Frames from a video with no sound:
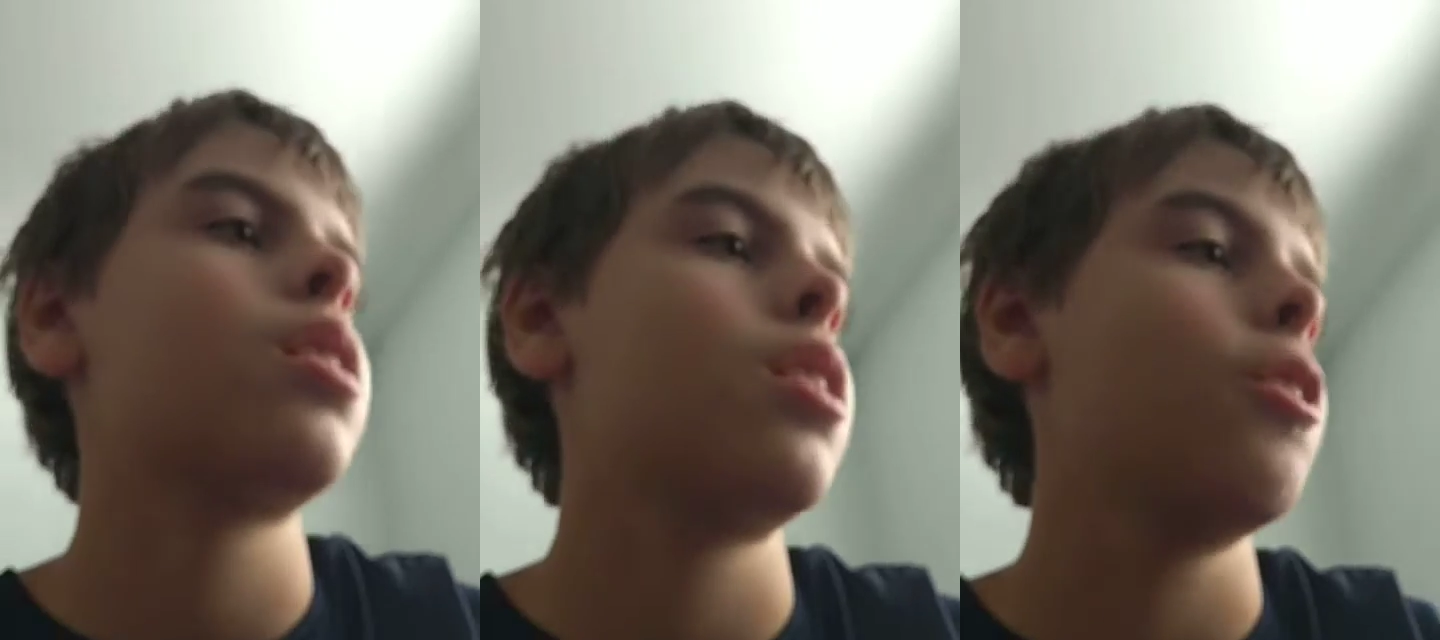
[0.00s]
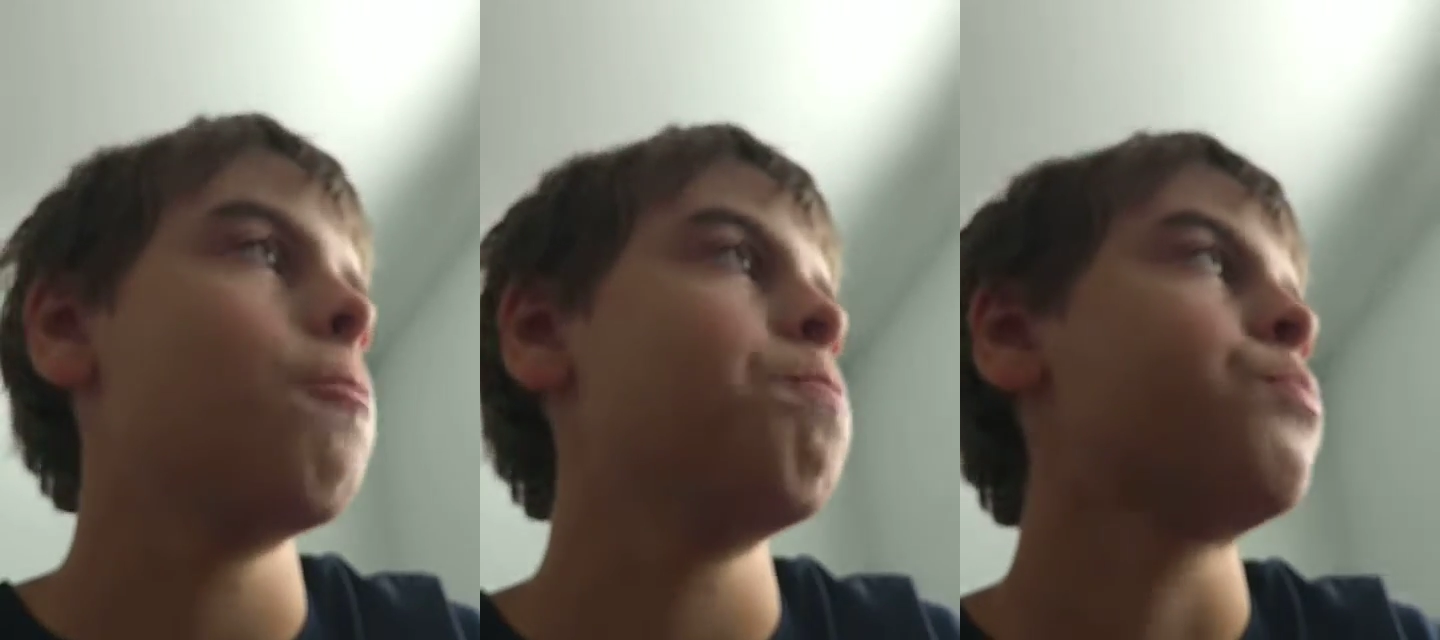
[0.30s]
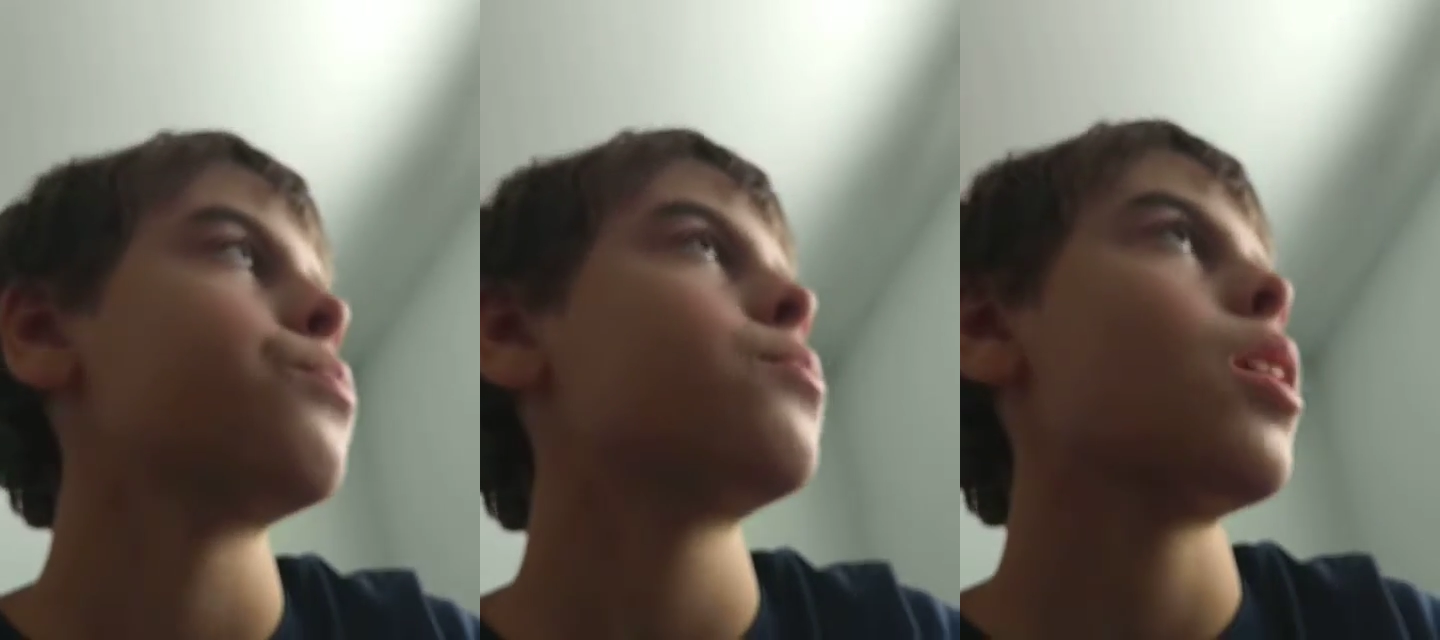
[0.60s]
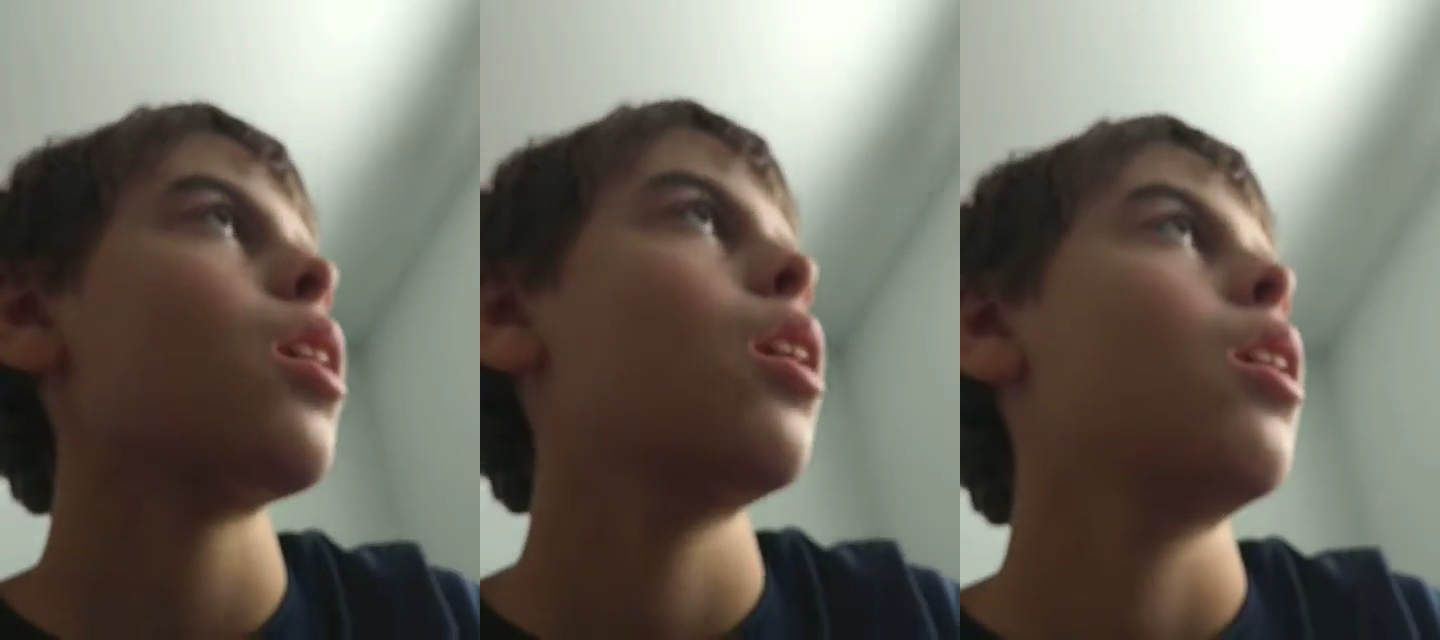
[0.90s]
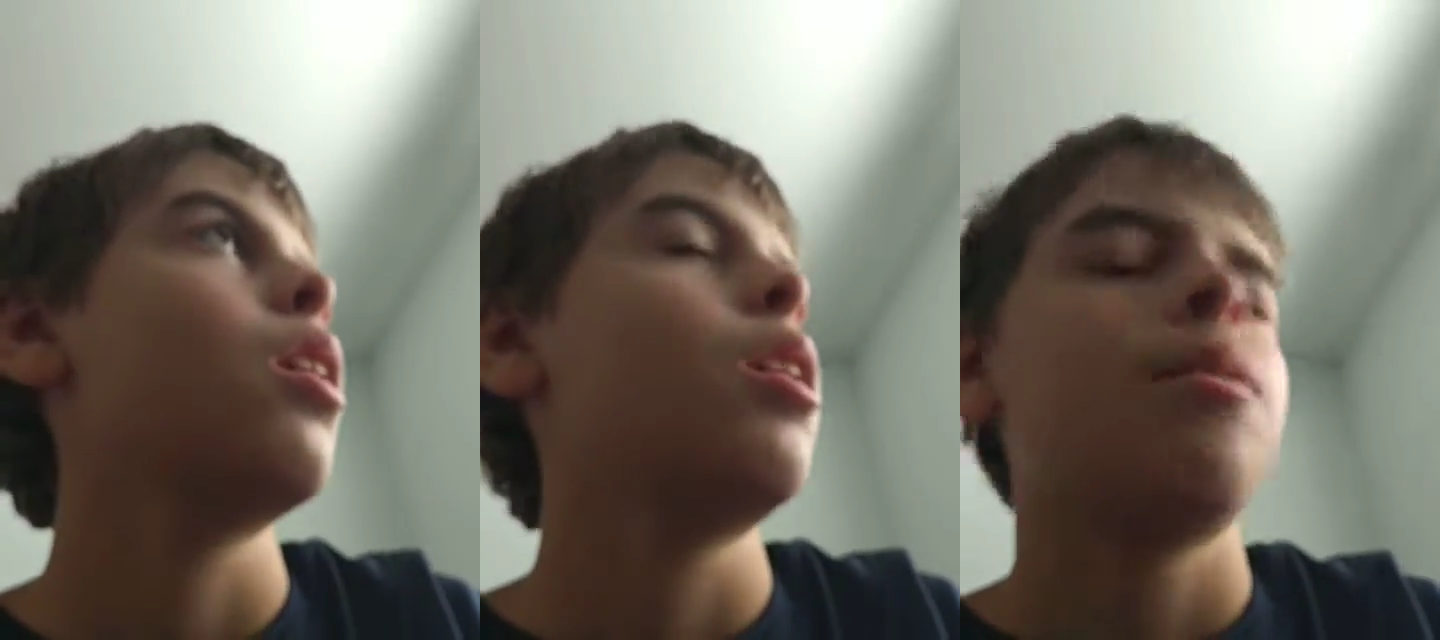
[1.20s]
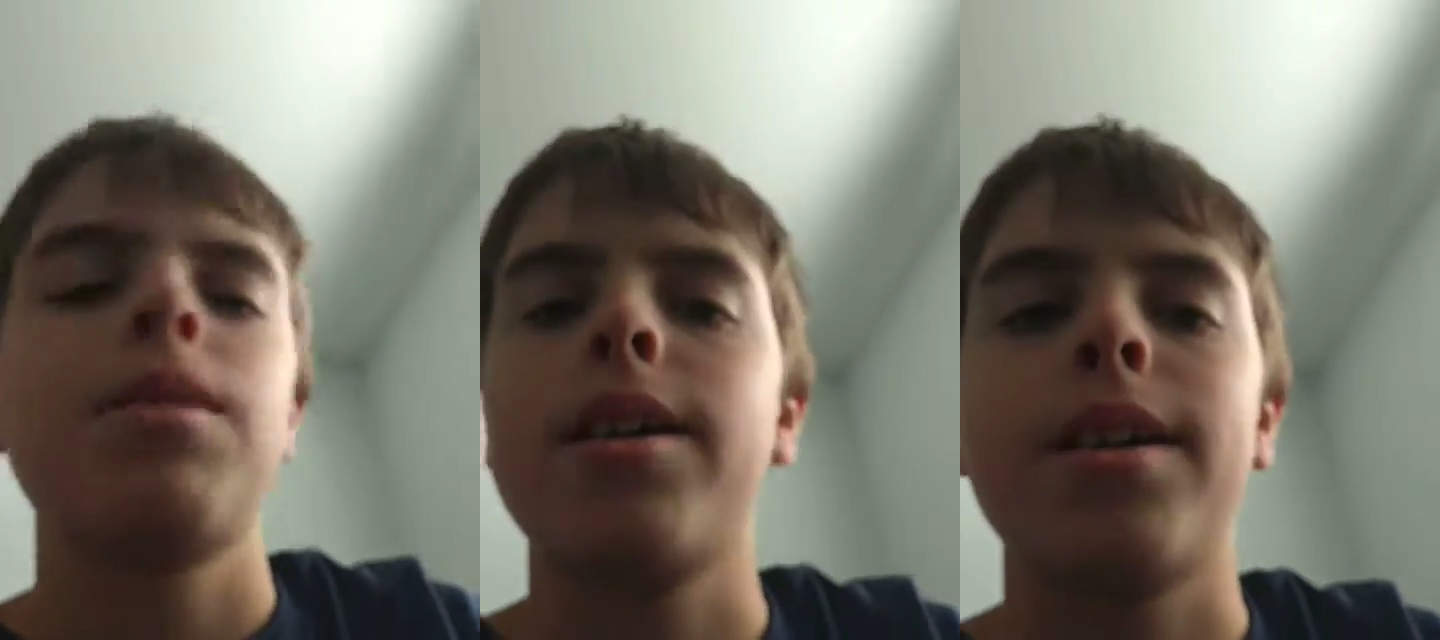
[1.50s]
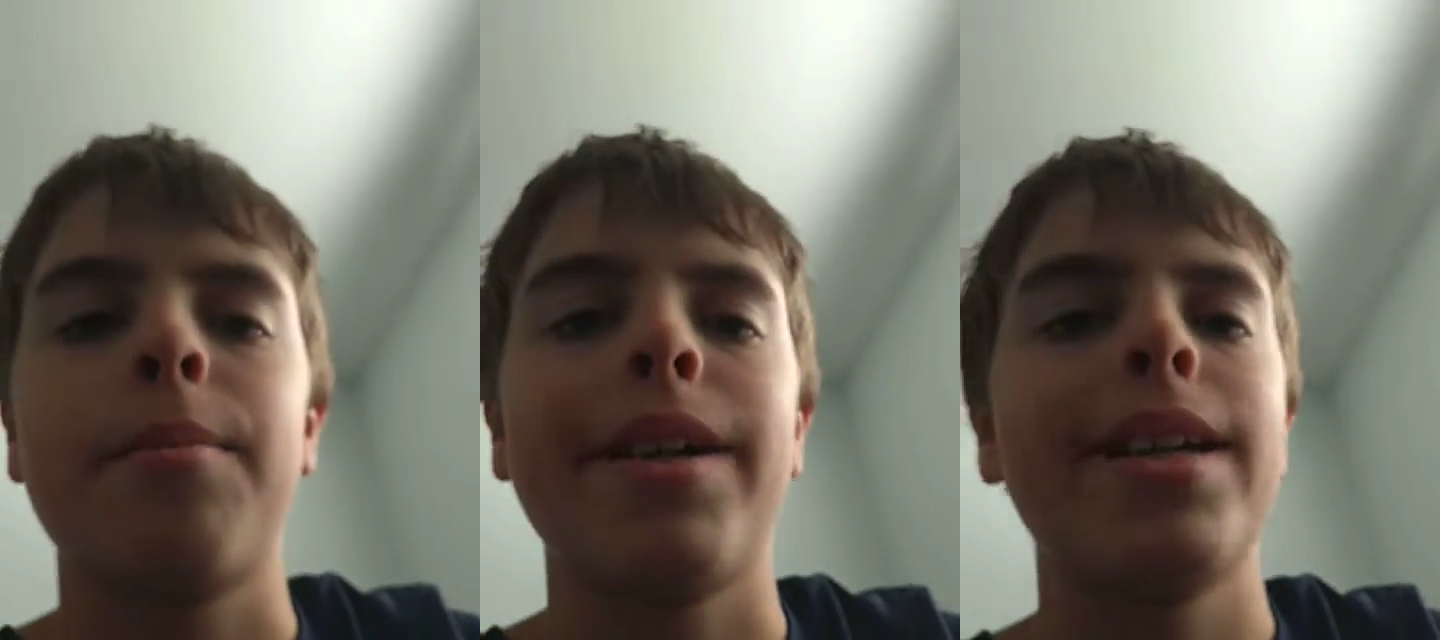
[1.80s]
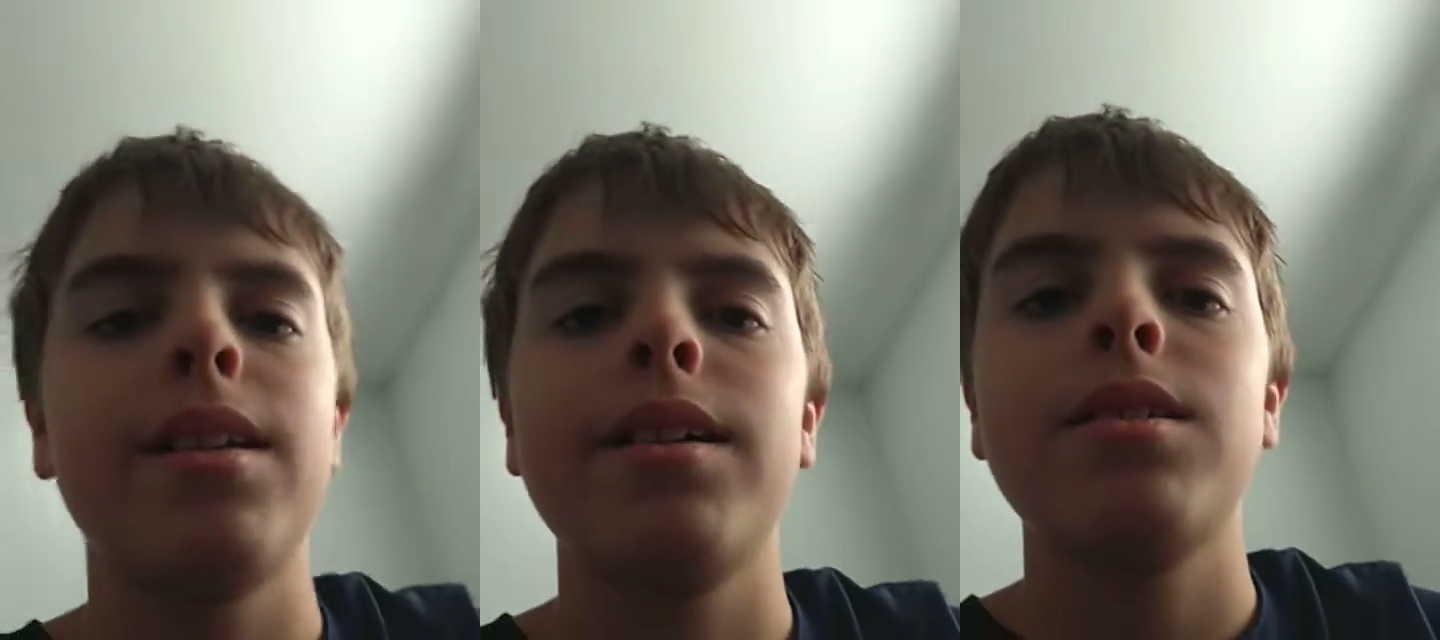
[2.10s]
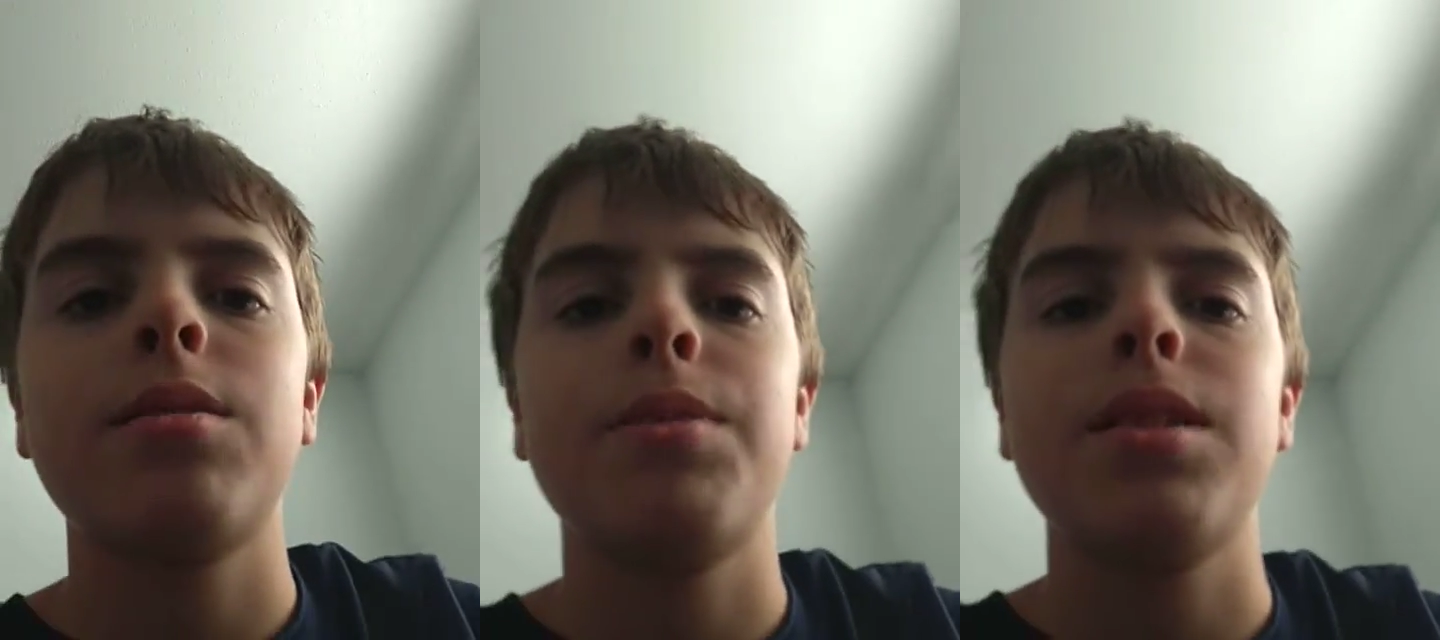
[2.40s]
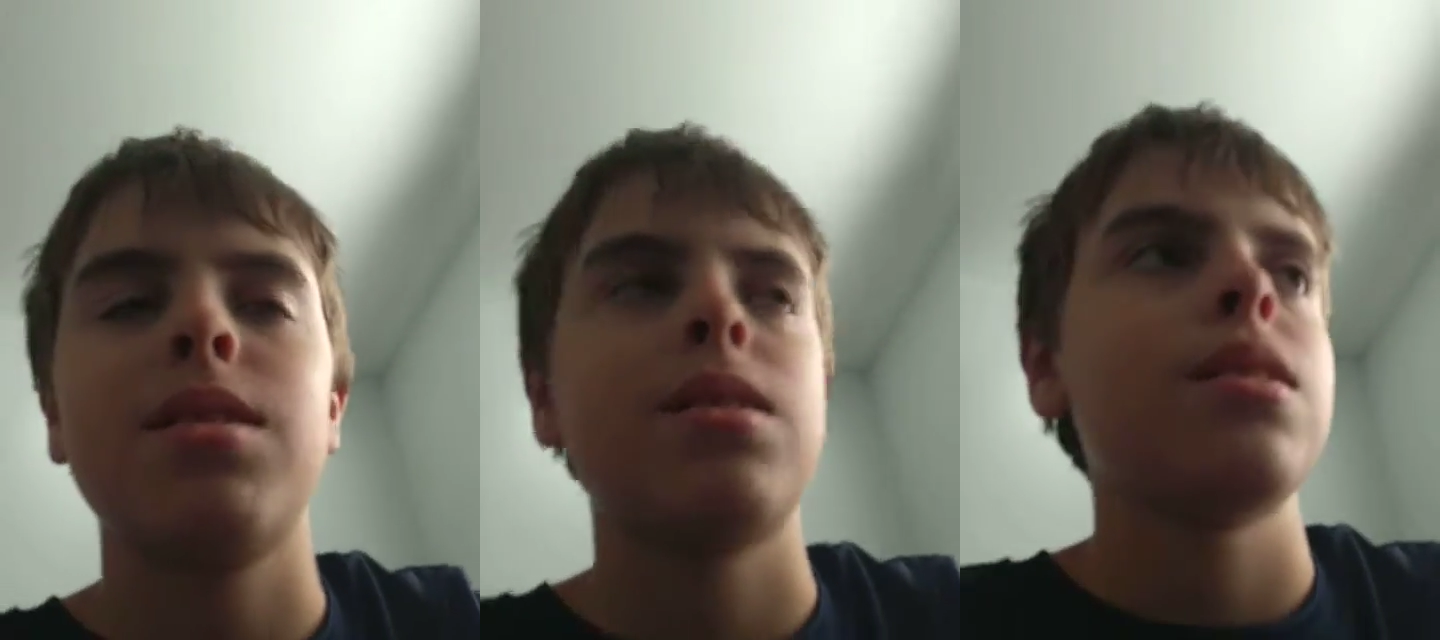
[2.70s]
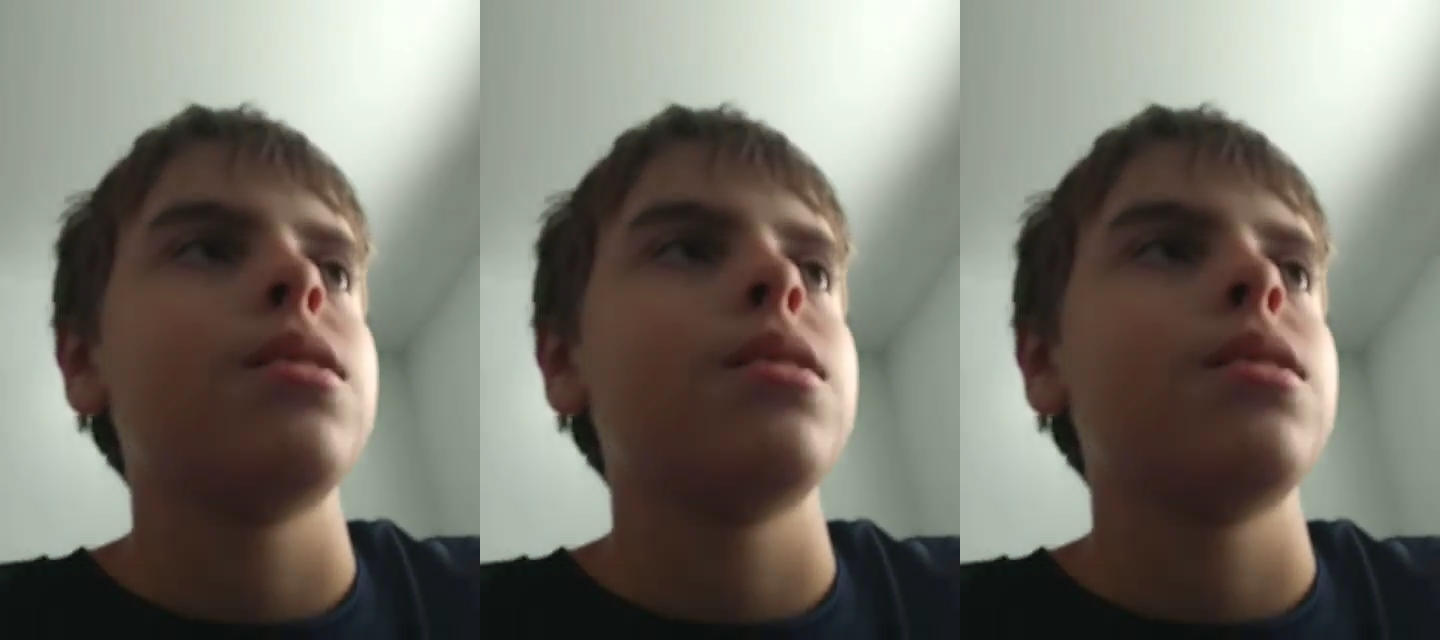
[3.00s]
Um, um, I like their pizza.